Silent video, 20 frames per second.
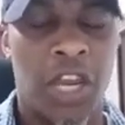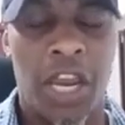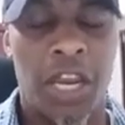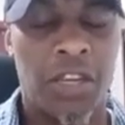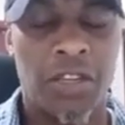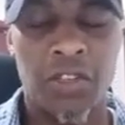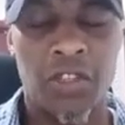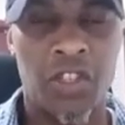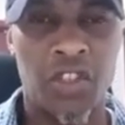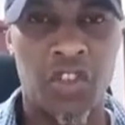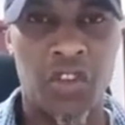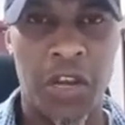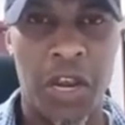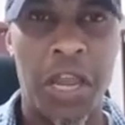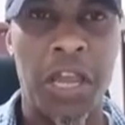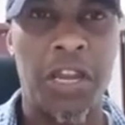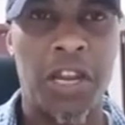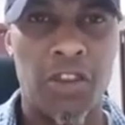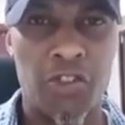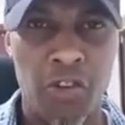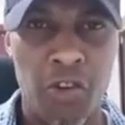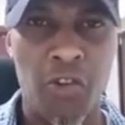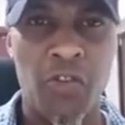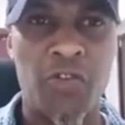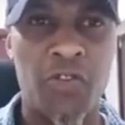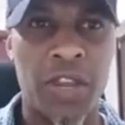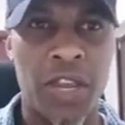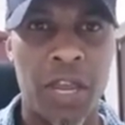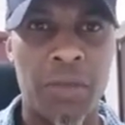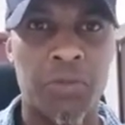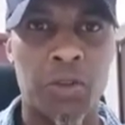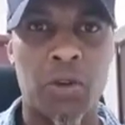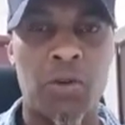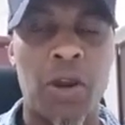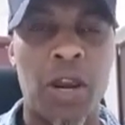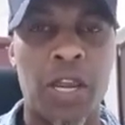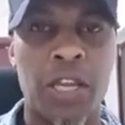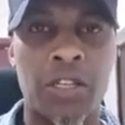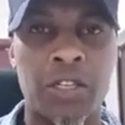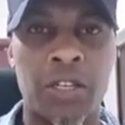Kenyans in China, you've kept
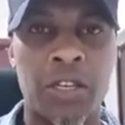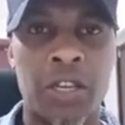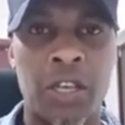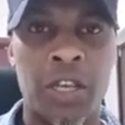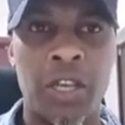quiet.